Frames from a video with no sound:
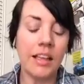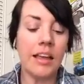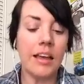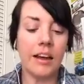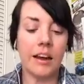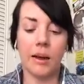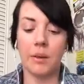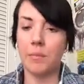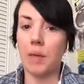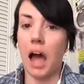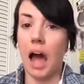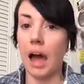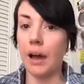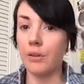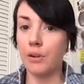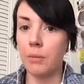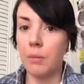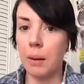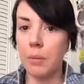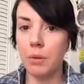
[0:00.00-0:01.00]
I
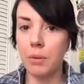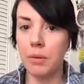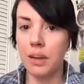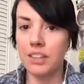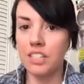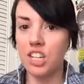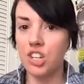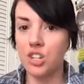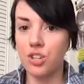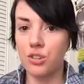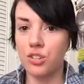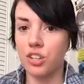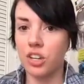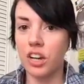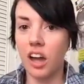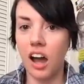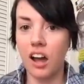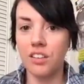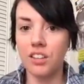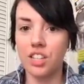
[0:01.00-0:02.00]
remember my teachers in
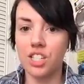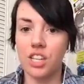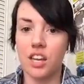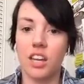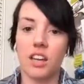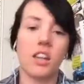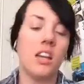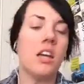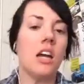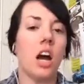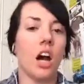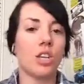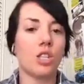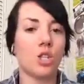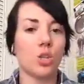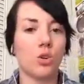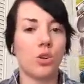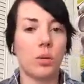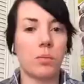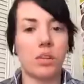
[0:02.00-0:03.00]
college saying a
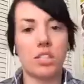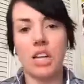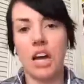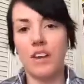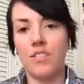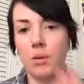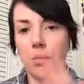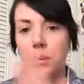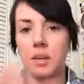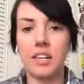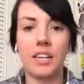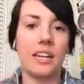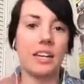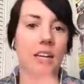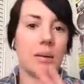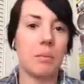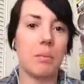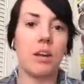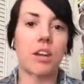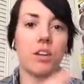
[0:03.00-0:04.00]
story must have a
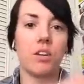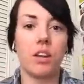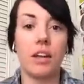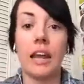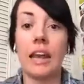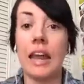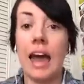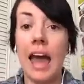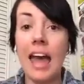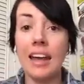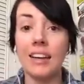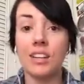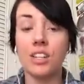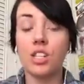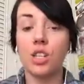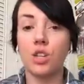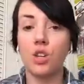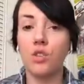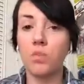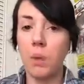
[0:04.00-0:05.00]
beginning, middle, and an end.
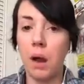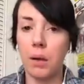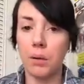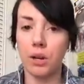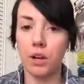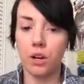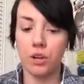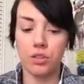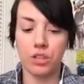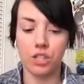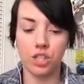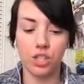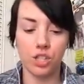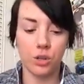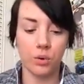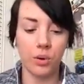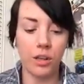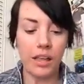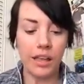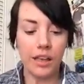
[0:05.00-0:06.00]
So you've probably heard this
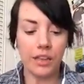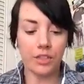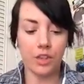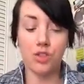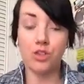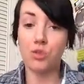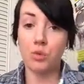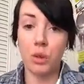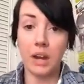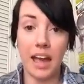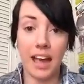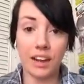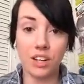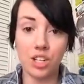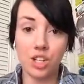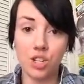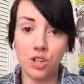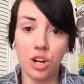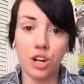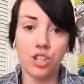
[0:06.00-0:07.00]
too, the 3-act
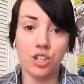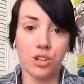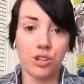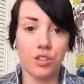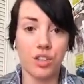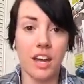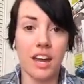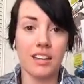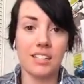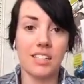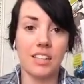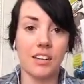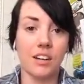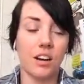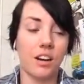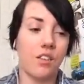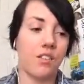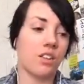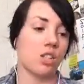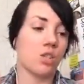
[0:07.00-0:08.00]
structure, the idea
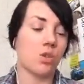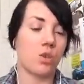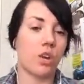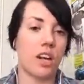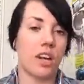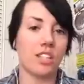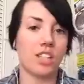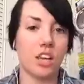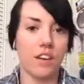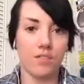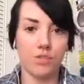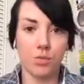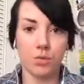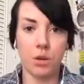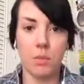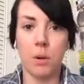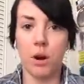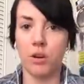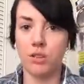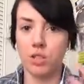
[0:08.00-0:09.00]
of a story has to have 3
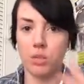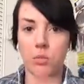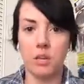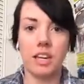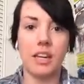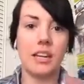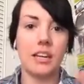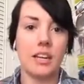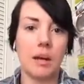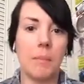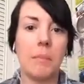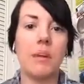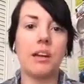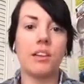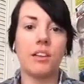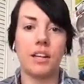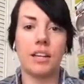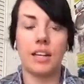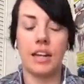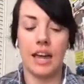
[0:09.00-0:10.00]
parts, a beginning, a middle,
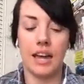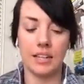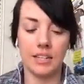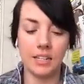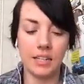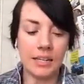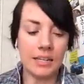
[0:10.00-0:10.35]
and an end.